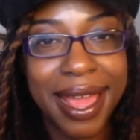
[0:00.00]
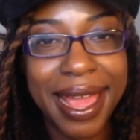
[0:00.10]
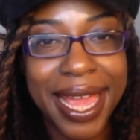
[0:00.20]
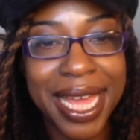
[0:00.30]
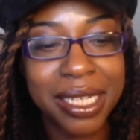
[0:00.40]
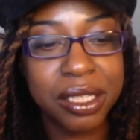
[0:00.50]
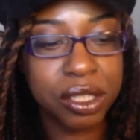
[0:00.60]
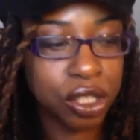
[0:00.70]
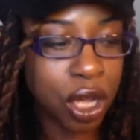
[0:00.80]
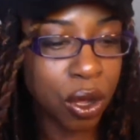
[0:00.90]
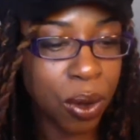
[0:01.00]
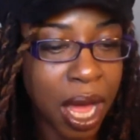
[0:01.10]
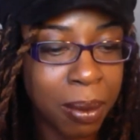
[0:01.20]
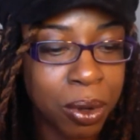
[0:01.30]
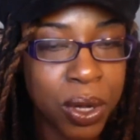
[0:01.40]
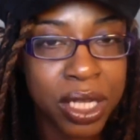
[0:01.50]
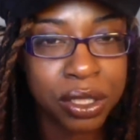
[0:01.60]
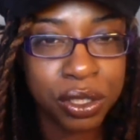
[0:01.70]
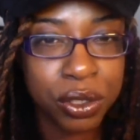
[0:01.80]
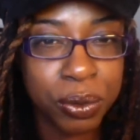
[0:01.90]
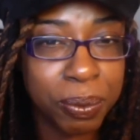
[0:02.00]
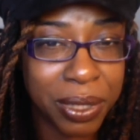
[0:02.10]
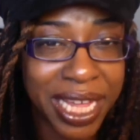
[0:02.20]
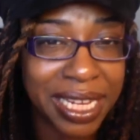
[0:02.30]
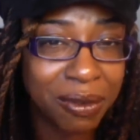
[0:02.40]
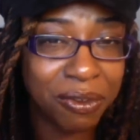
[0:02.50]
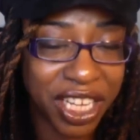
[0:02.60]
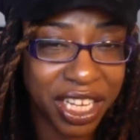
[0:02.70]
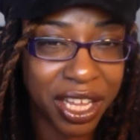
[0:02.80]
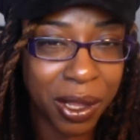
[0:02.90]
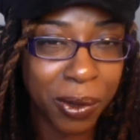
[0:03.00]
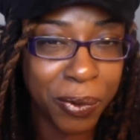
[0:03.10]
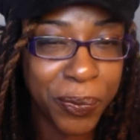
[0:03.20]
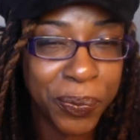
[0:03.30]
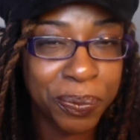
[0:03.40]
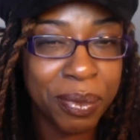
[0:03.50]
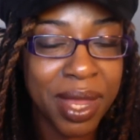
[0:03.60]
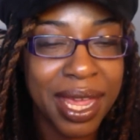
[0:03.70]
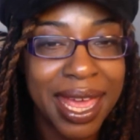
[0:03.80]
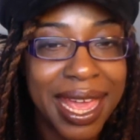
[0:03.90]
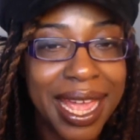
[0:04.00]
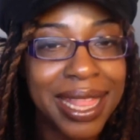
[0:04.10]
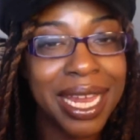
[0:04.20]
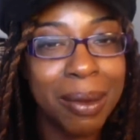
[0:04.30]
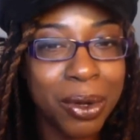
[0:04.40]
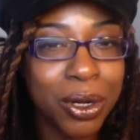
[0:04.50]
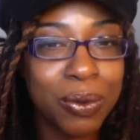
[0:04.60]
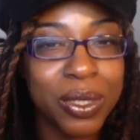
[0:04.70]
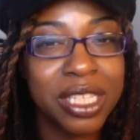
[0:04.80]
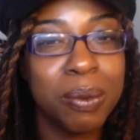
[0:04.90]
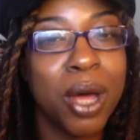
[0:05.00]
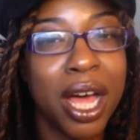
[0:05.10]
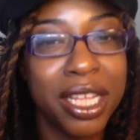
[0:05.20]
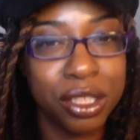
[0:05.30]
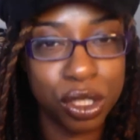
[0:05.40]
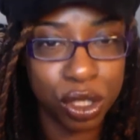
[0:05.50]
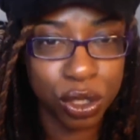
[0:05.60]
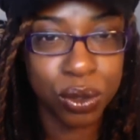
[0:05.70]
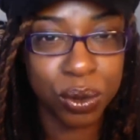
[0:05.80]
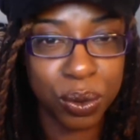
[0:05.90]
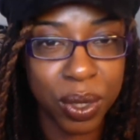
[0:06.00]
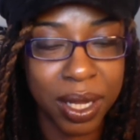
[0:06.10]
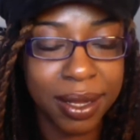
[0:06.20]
And so I'm going to play the video and then I'm going to respond to